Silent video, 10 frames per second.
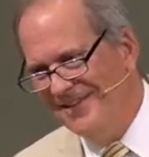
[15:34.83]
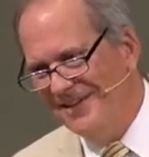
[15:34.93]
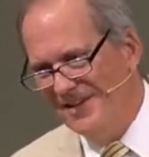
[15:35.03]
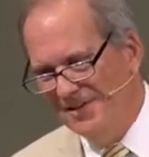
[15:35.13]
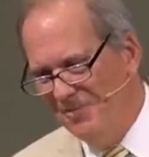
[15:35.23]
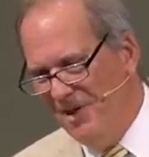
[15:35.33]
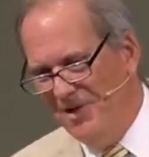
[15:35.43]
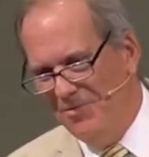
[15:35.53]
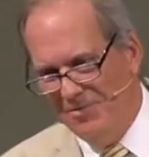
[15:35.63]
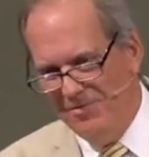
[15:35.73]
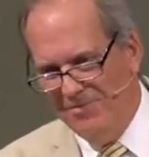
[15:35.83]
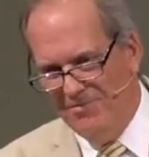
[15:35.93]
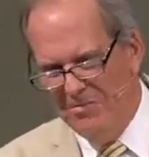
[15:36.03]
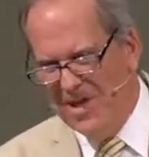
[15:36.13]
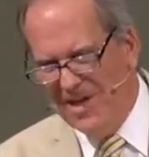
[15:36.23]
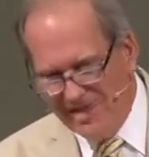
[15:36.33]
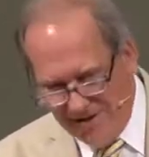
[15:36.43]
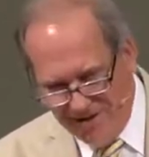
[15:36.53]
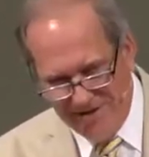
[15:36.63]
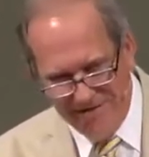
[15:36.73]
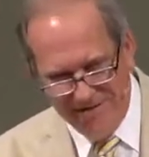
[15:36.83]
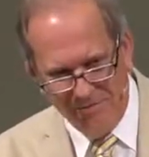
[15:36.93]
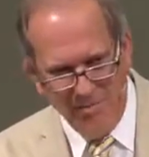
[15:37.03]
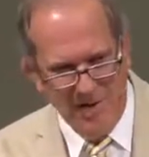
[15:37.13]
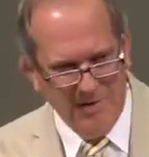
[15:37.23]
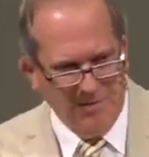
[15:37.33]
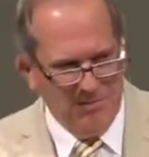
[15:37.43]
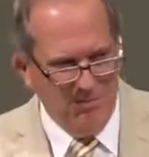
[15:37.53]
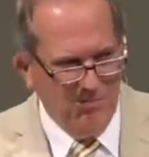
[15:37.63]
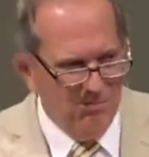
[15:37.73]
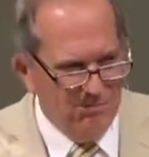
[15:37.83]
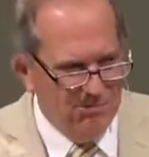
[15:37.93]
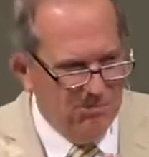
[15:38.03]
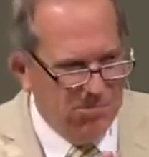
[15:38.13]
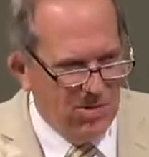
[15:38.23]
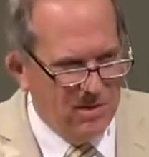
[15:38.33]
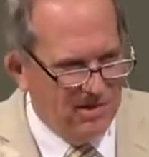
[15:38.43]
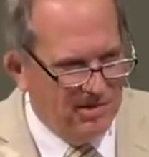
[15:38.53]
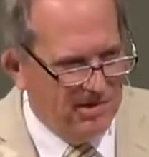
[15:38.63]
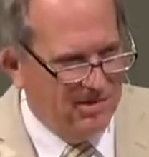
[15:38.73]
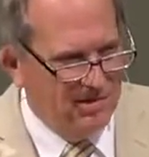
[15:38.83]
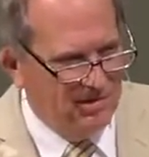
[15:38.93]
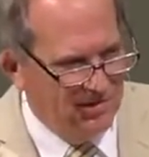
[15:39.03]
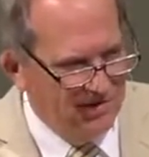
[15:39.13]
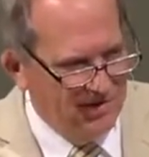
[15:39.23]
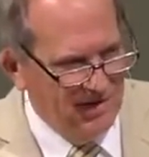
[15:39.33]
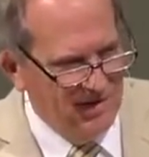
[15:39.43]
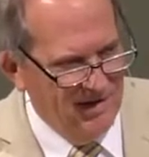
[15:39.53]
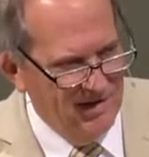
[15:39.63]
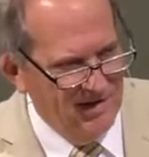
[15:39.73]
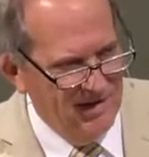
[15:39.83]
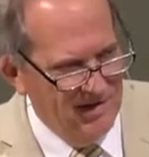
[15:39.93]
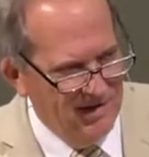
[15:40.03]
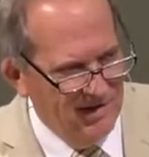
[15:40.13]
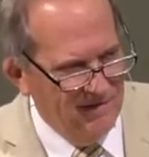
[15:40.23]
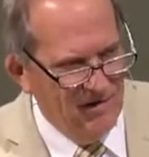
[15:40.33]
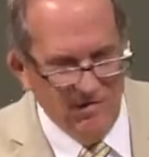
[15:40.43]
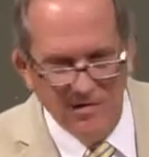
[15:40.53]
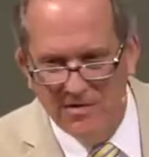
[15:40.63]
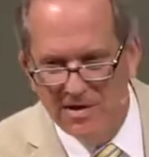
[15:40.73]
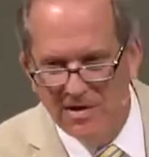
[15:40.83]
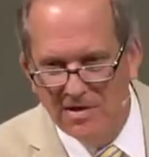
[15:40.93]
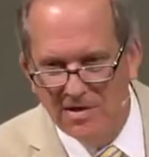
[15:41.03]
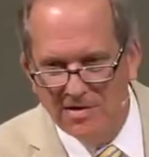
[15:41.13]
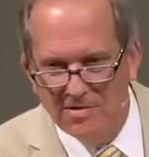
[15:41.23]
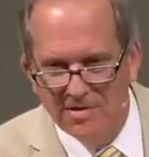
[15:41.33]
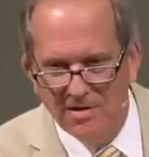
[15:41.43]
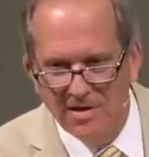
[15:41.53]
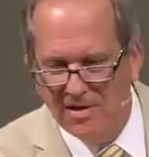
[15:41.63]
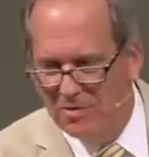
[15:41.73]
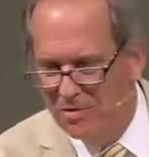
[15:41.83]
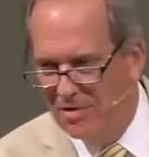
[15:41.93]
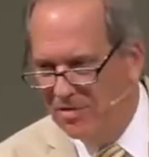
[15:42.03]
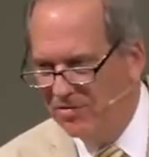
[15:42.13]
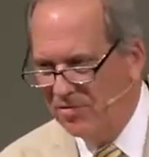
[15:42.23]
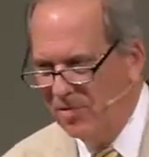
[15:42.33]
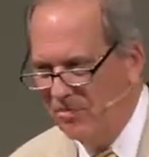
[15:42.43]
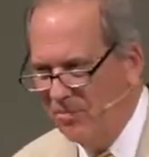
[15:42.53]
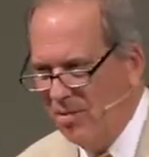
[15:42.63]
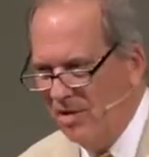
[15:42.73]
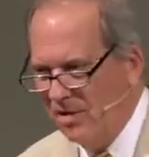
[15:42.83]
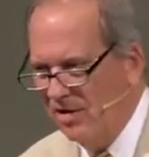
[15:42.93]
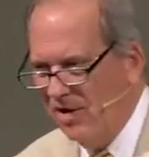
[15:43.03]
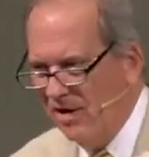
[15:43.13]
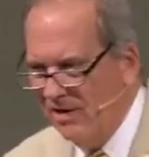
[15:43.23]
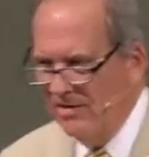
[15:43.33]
This man was mean. This man was bloodthirsty for revenge. He didn't want to destroy Mordecai.